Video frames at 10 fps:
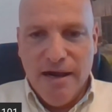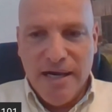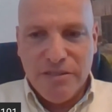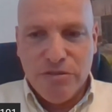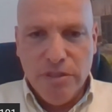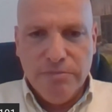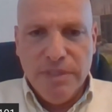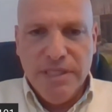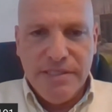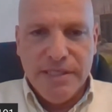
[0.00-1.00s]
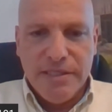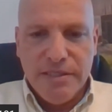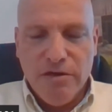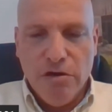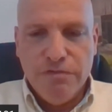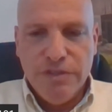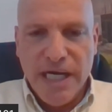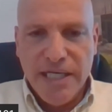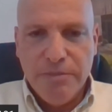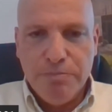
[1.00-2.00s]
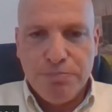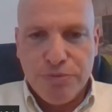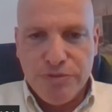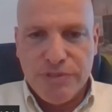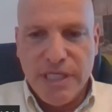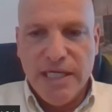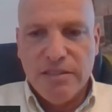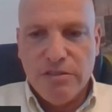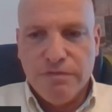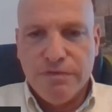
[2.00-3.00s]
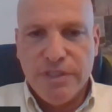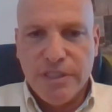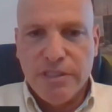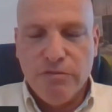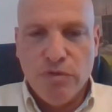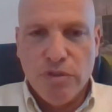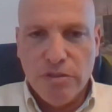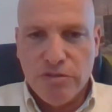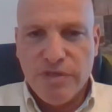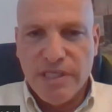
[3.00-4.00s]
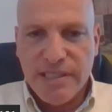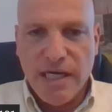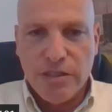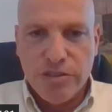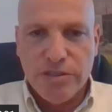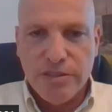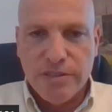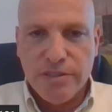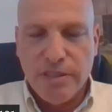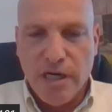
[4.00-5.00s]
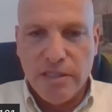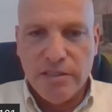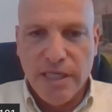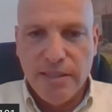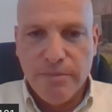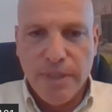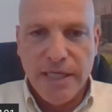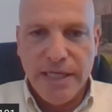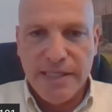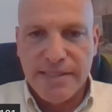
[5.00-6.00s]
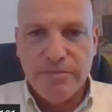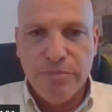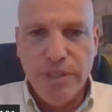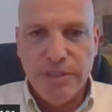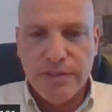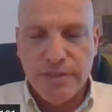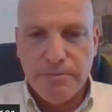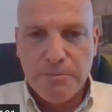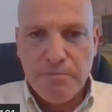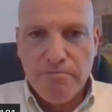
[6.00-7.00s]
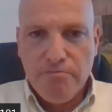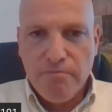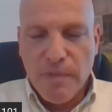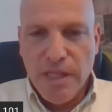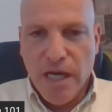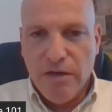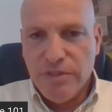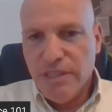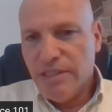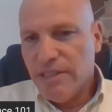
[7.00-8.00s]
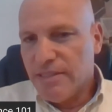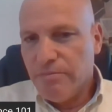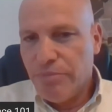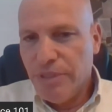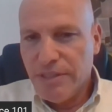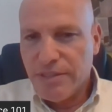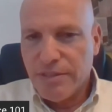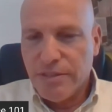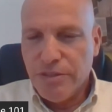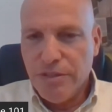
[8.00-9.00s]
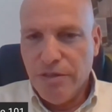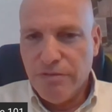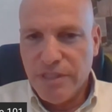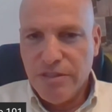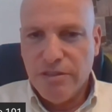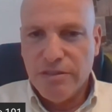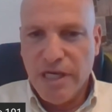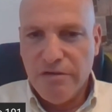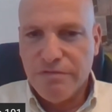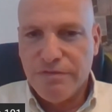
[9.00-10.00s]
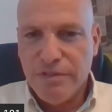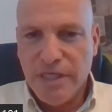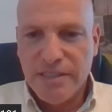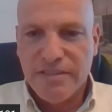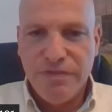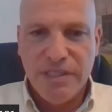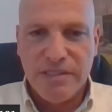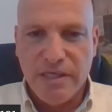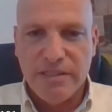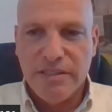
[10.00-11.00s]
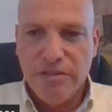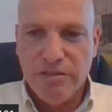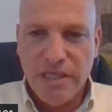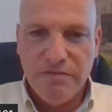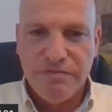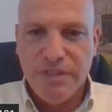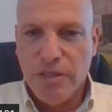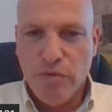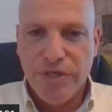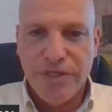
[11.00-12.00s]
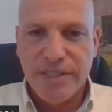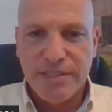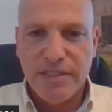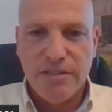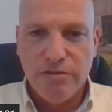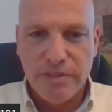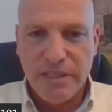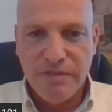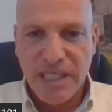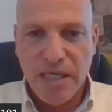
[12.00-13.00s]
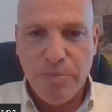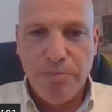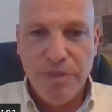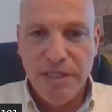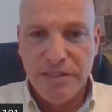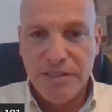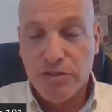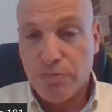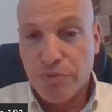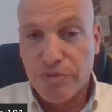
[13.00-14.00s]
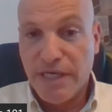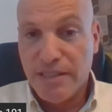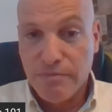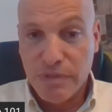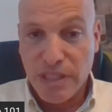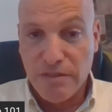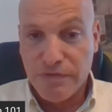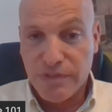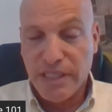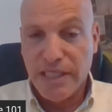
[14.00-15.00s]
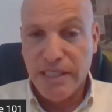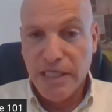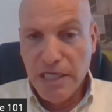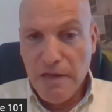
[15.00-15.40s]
I told them, listen, over 90% of the world transactions are done by SMBs. Now, these SMBs, you know, they don't have, as Vic said, they don't have the awareness, they don't have the capabilities to protect themselves. They,